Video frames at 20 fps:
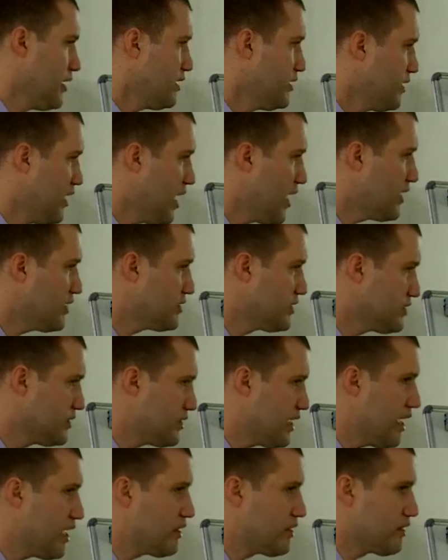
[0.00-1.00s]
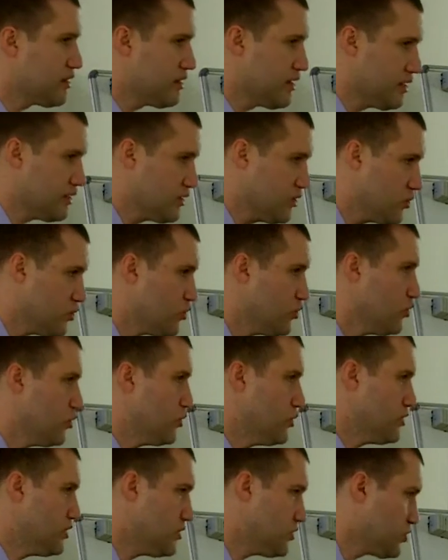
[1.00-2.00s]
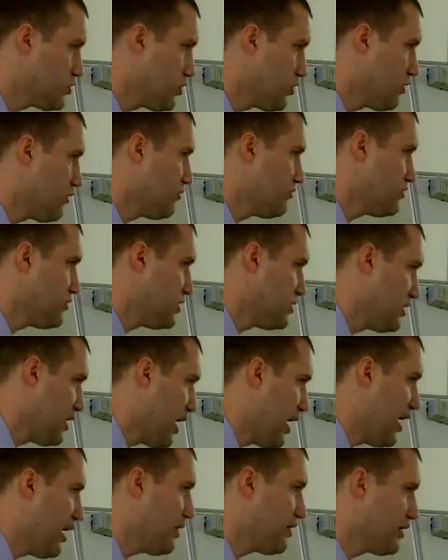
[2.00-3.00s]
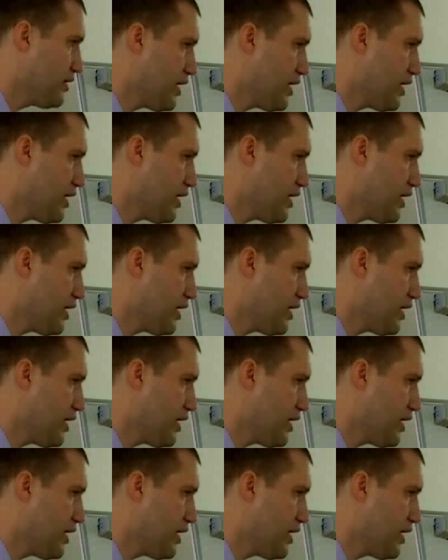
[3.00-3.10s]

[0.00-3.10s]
He dies the death that you deserve to die,